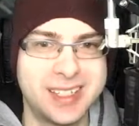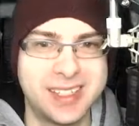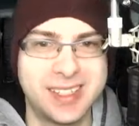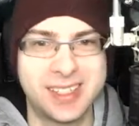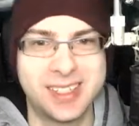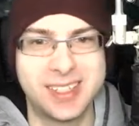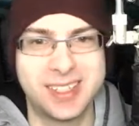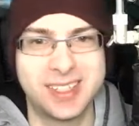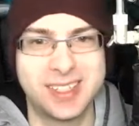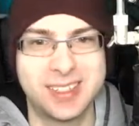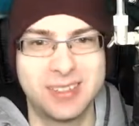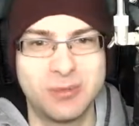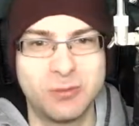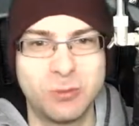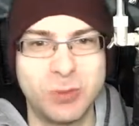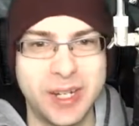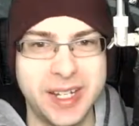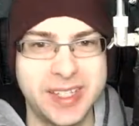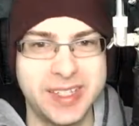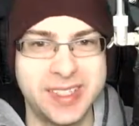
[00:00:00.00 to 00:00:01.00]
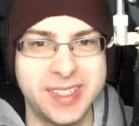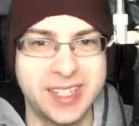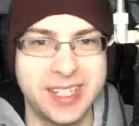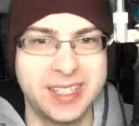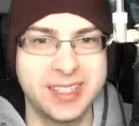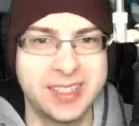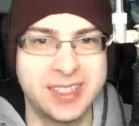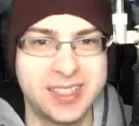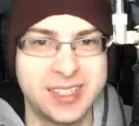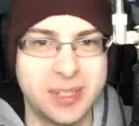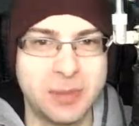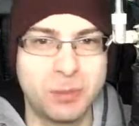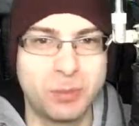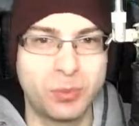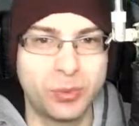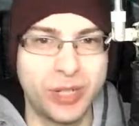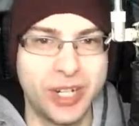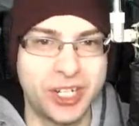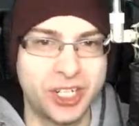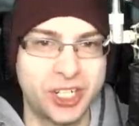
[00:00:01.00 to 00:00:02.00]
is wasting some
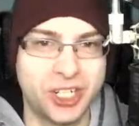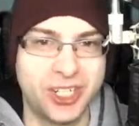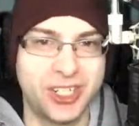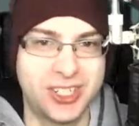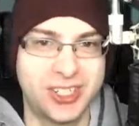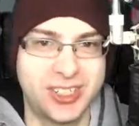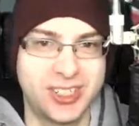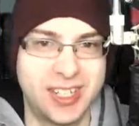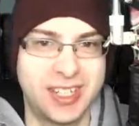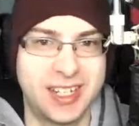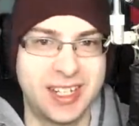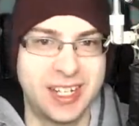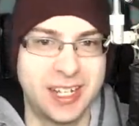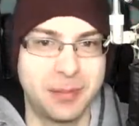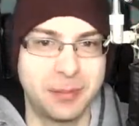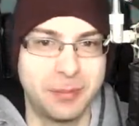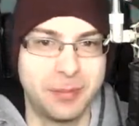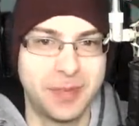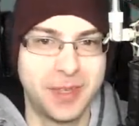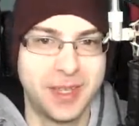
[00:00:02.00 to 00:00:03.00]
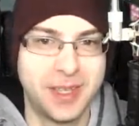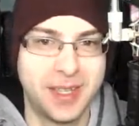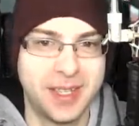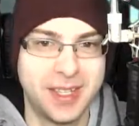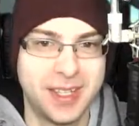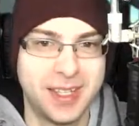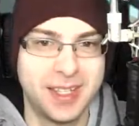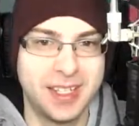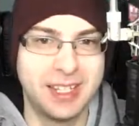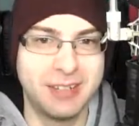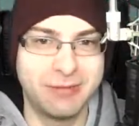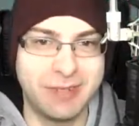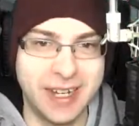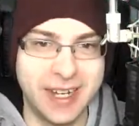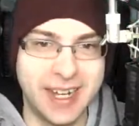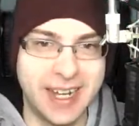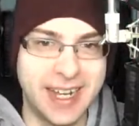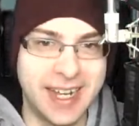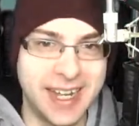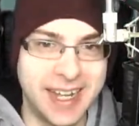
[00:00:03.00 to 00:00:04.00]
precious time. If I
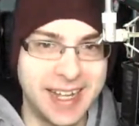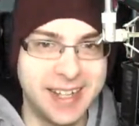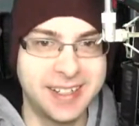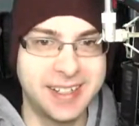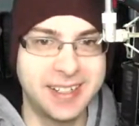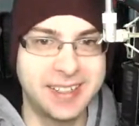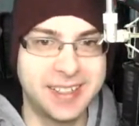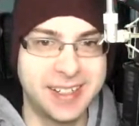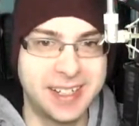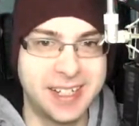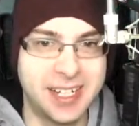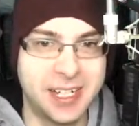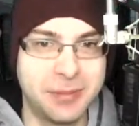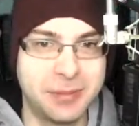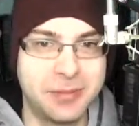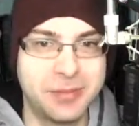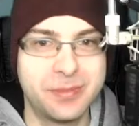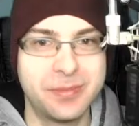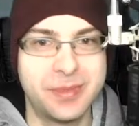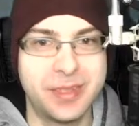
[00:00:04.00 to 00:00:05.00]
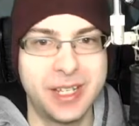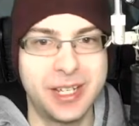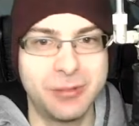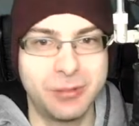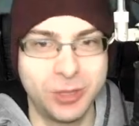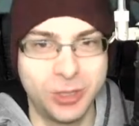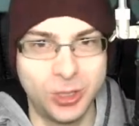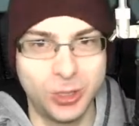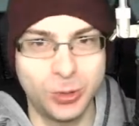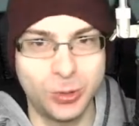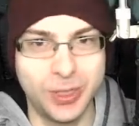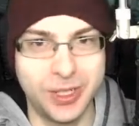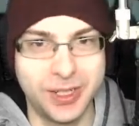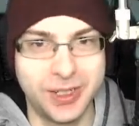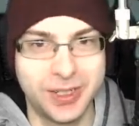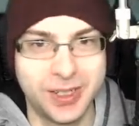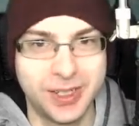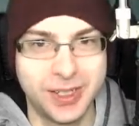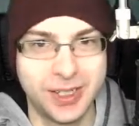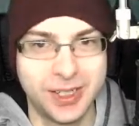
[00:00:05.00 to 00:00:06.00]
had the time, I would do it.
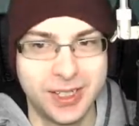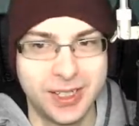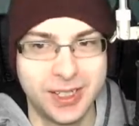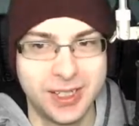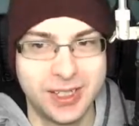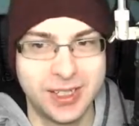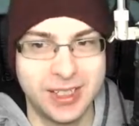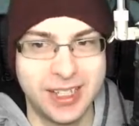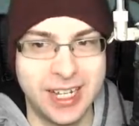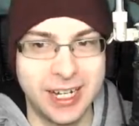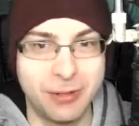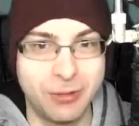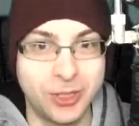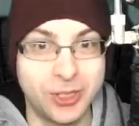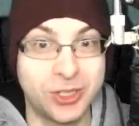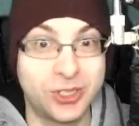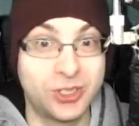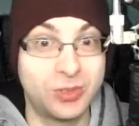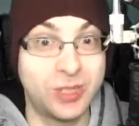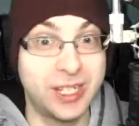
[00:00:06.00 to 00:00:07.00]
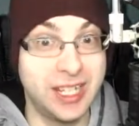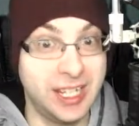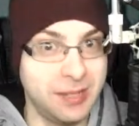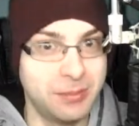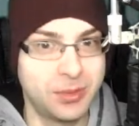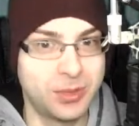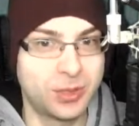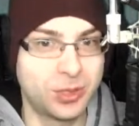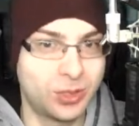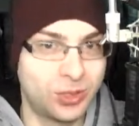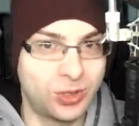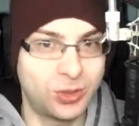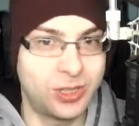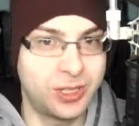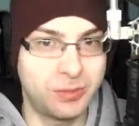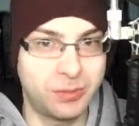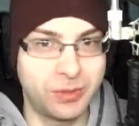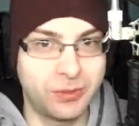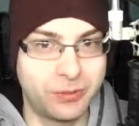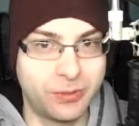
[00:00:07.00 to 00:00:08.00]
I was able to do
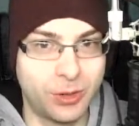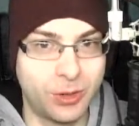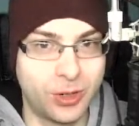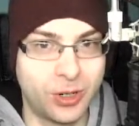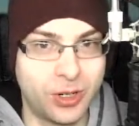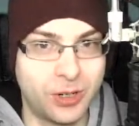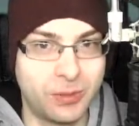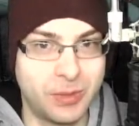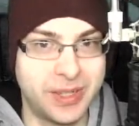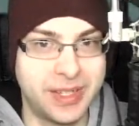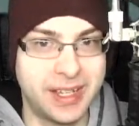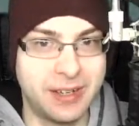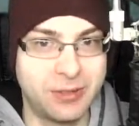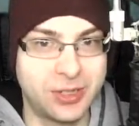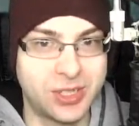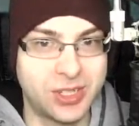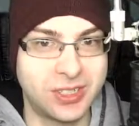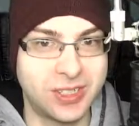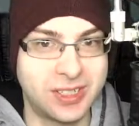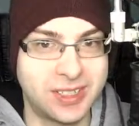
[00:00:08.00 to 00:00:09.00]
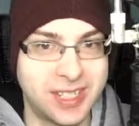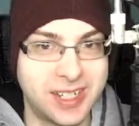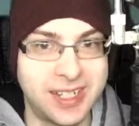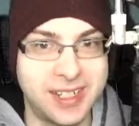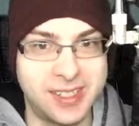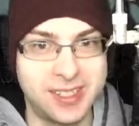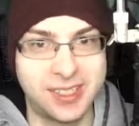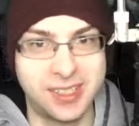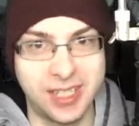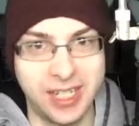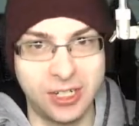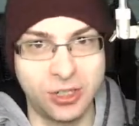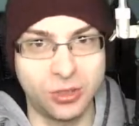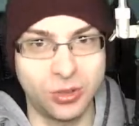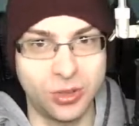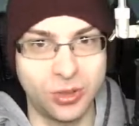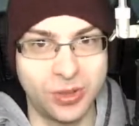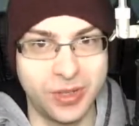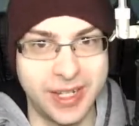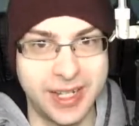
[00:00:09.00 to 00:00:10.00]
it before, but I was on a tight
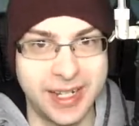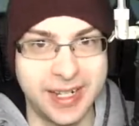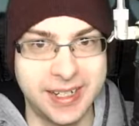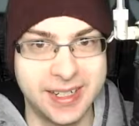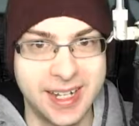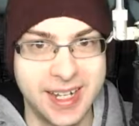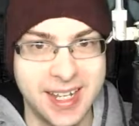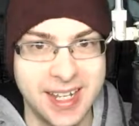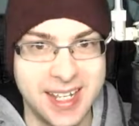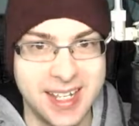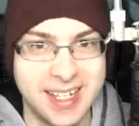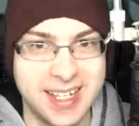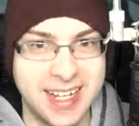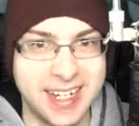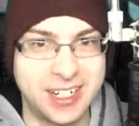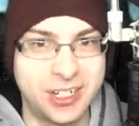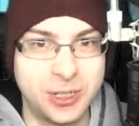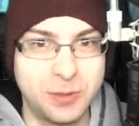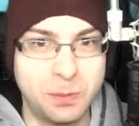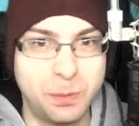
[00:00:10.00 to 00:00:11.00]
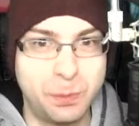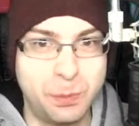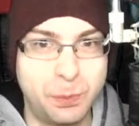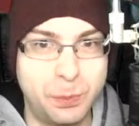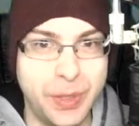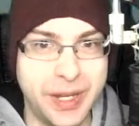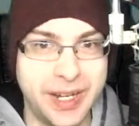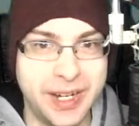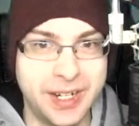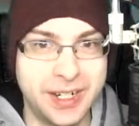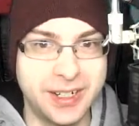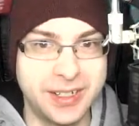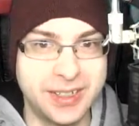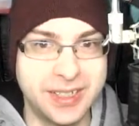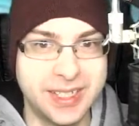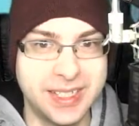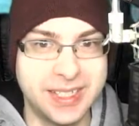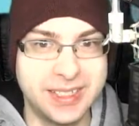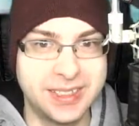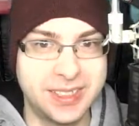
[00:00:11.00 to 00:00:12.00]
schedule, and I could
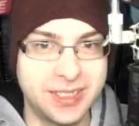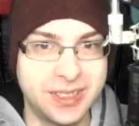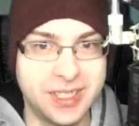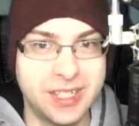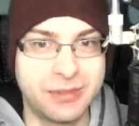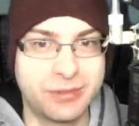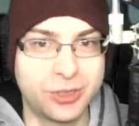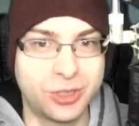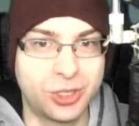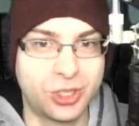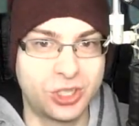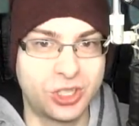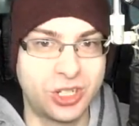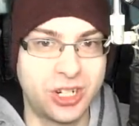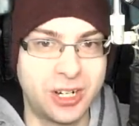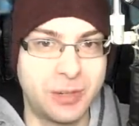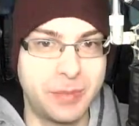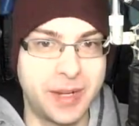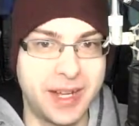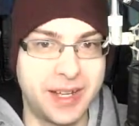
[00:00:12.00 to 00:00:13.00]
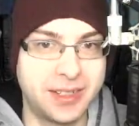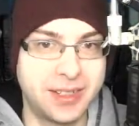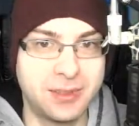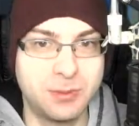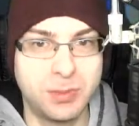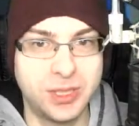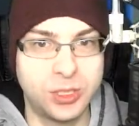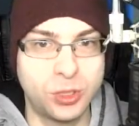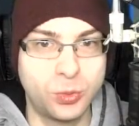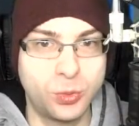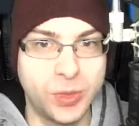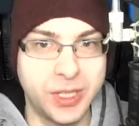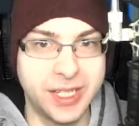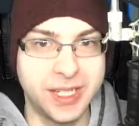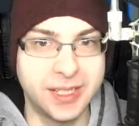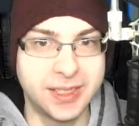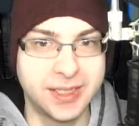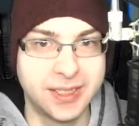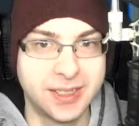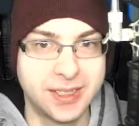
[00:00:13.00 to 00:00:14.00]
barely delivers Starbound in
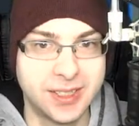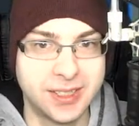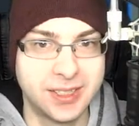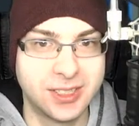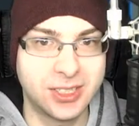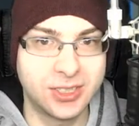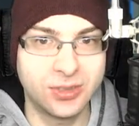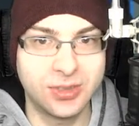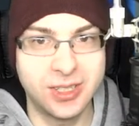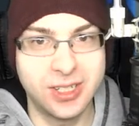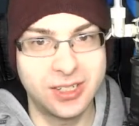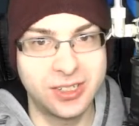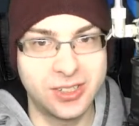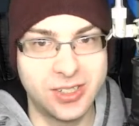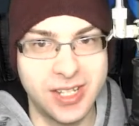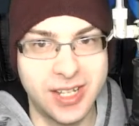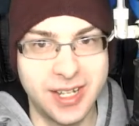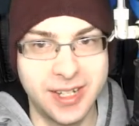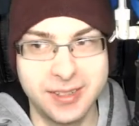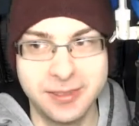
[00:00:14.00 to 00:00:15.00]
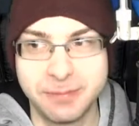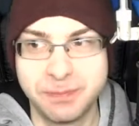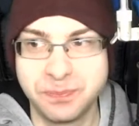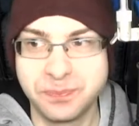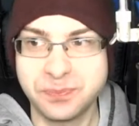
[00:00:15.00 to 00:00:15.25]
between. So there's that.